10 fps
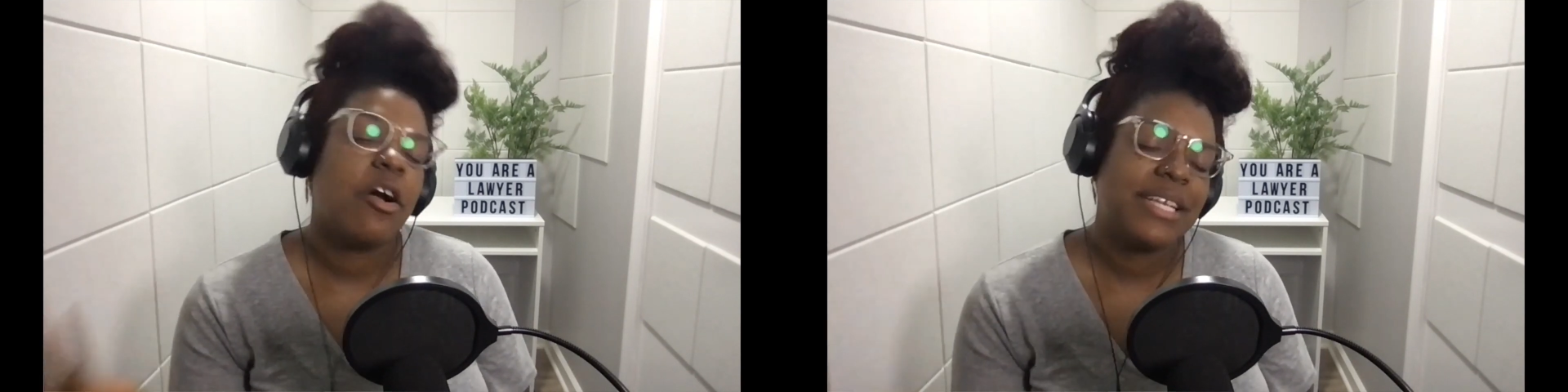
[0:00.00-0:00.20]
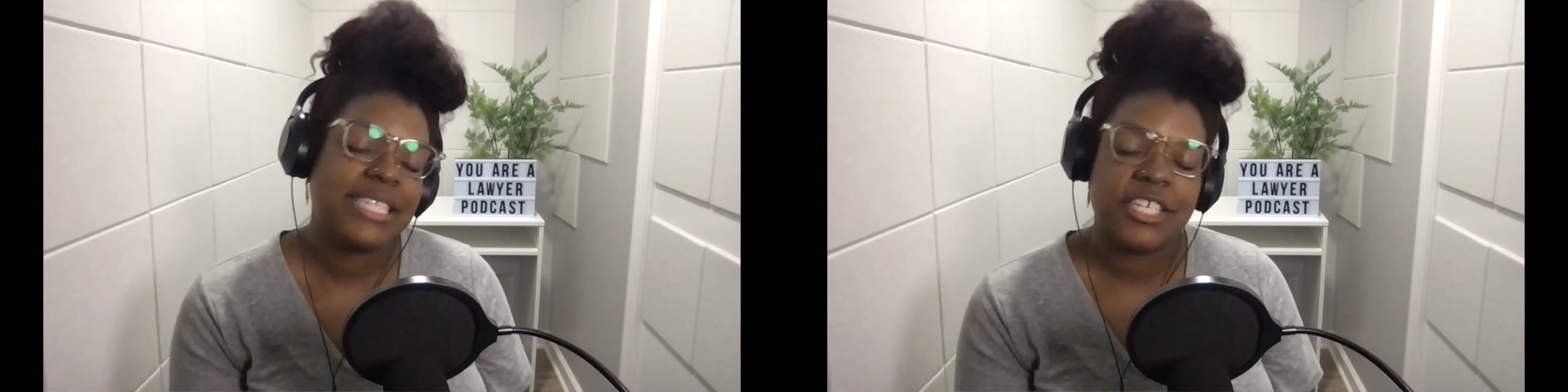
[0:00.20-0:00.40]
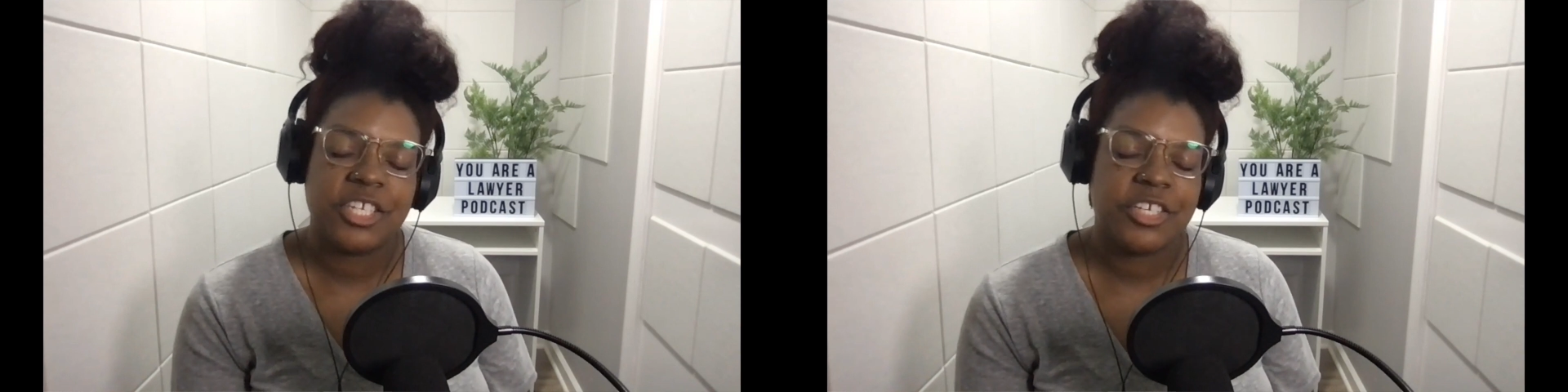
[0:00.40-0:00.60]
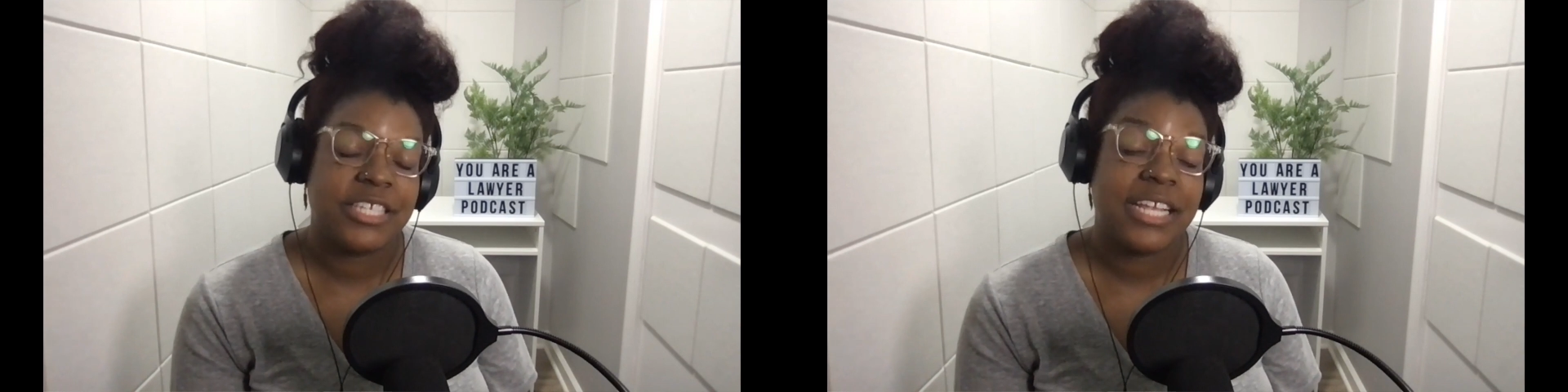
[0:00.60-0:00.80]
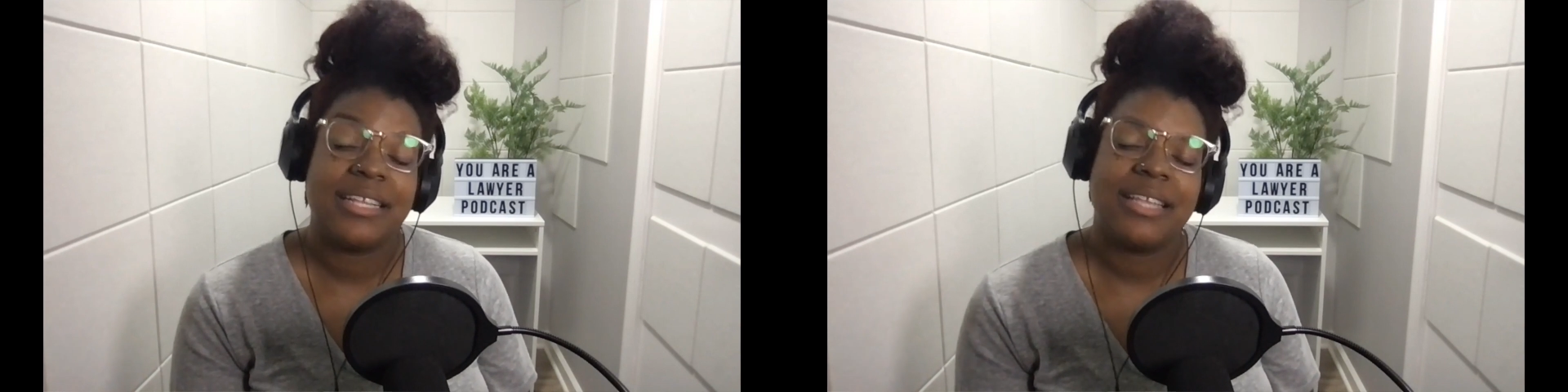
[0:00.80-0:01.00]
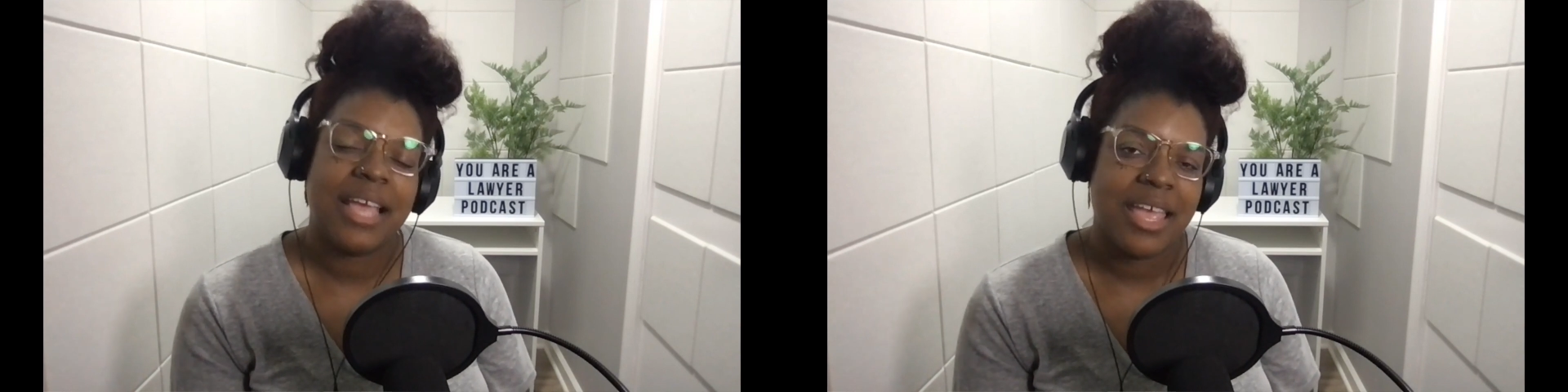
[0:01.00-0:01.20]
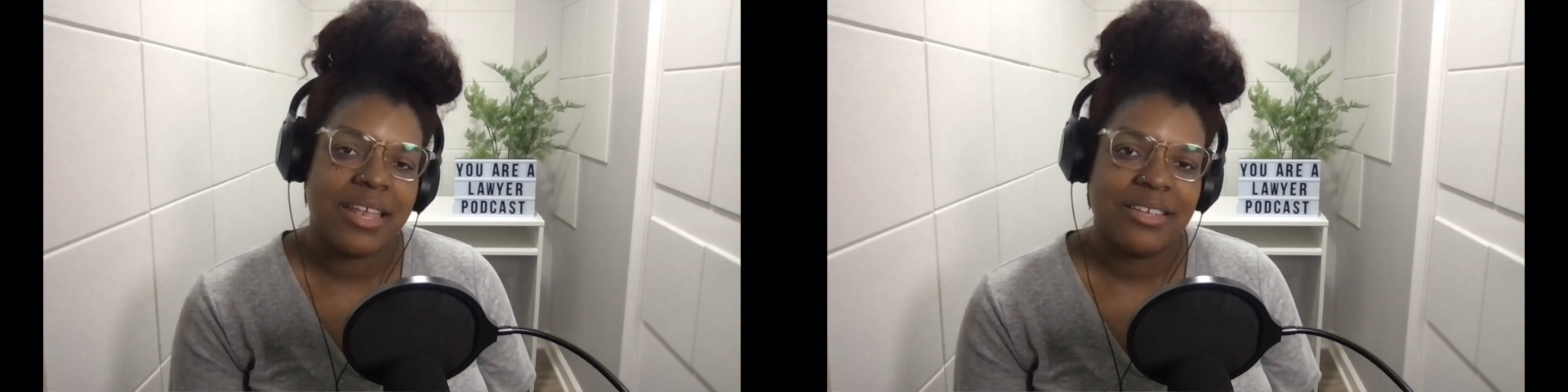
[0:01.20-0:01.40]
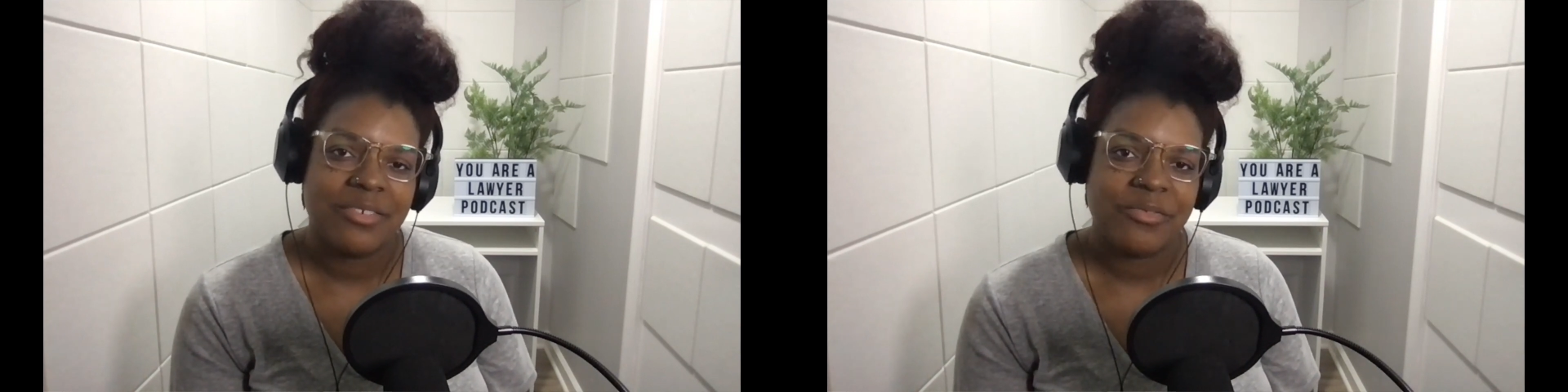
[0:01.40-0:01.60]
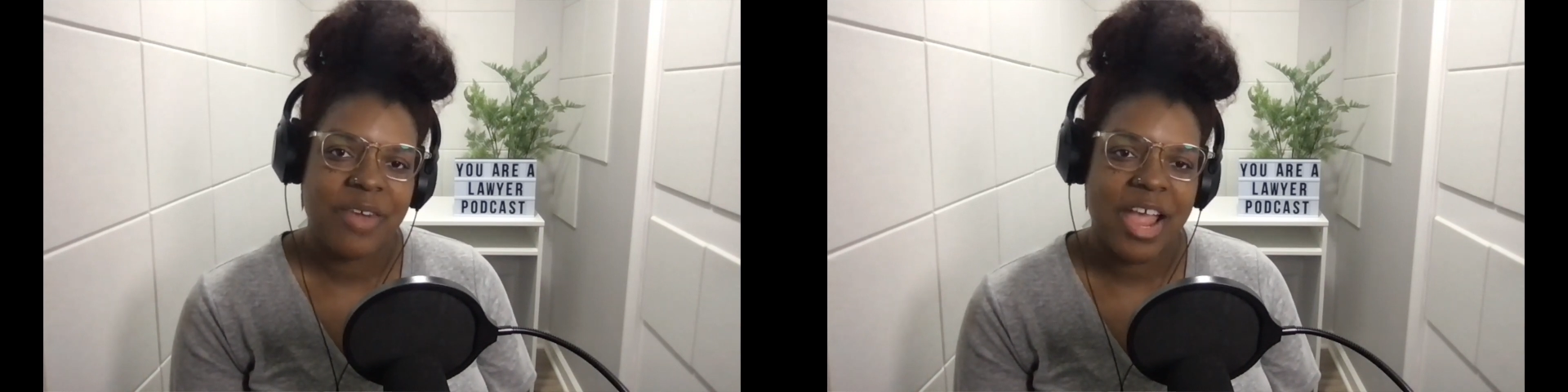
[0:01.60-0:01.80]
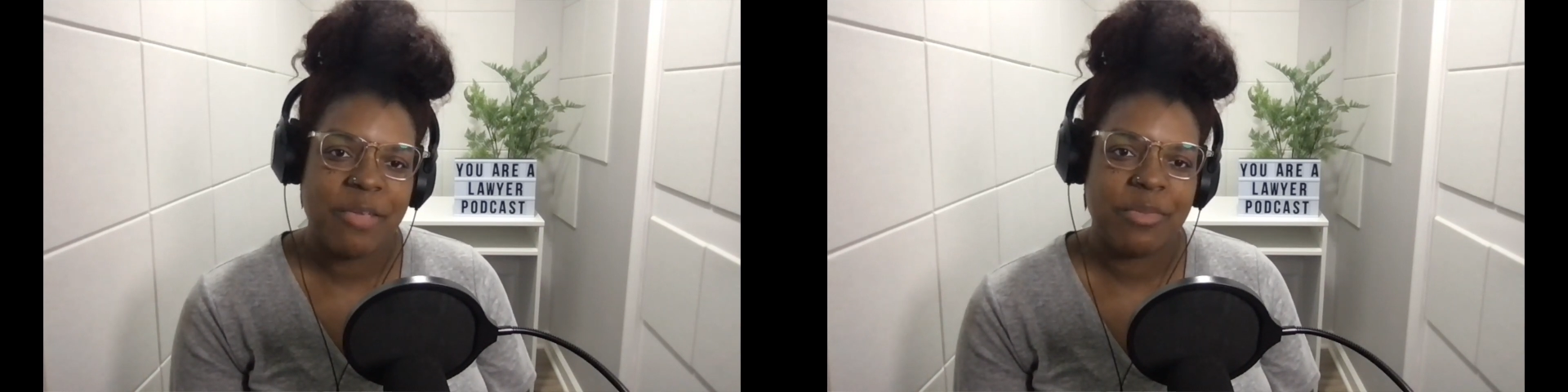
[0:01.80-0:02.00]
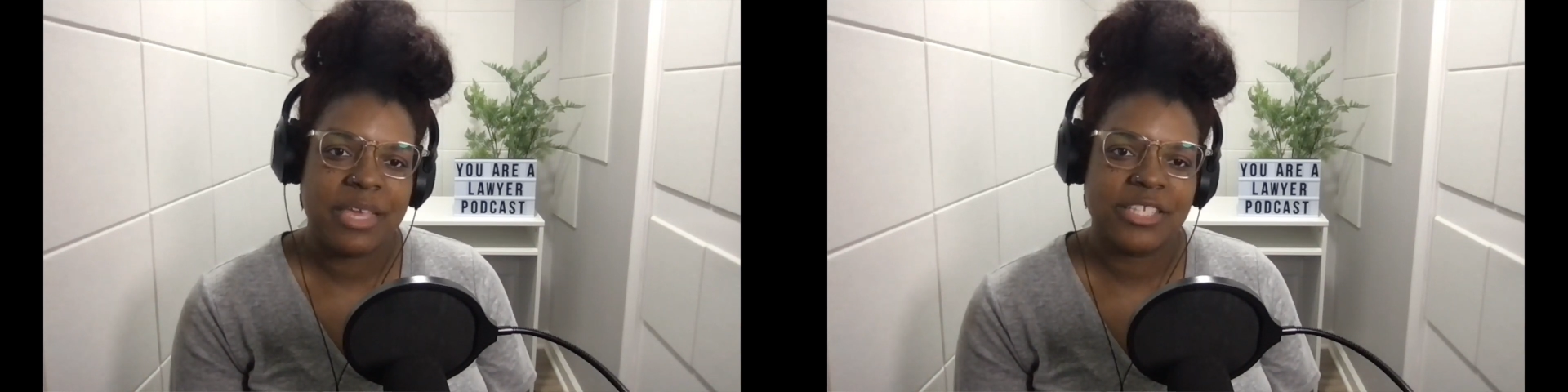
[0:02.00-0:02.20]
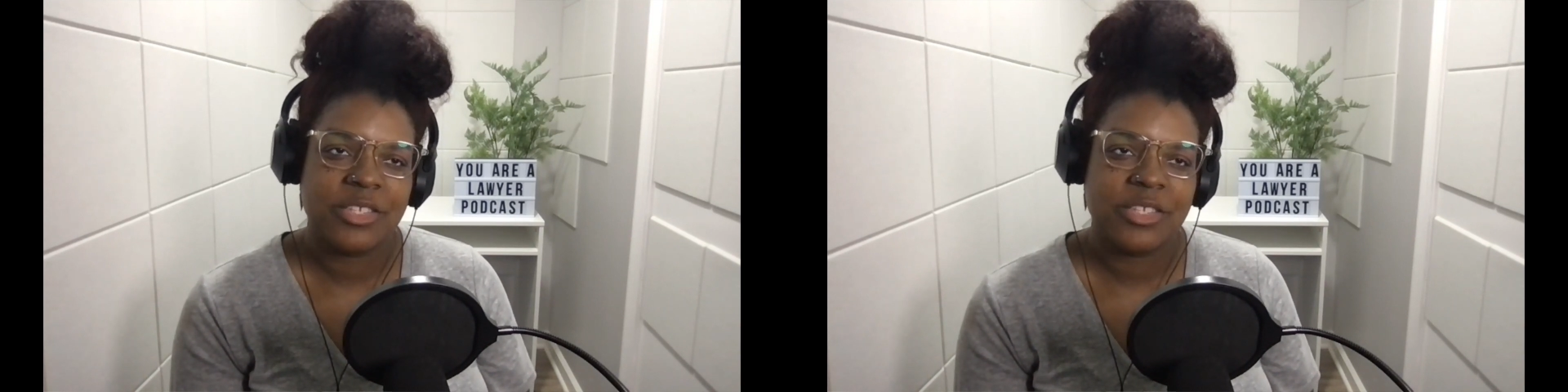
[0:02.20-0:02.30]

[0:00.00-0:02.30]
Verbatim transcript: always easier said than done, uh, right? Uh, yes.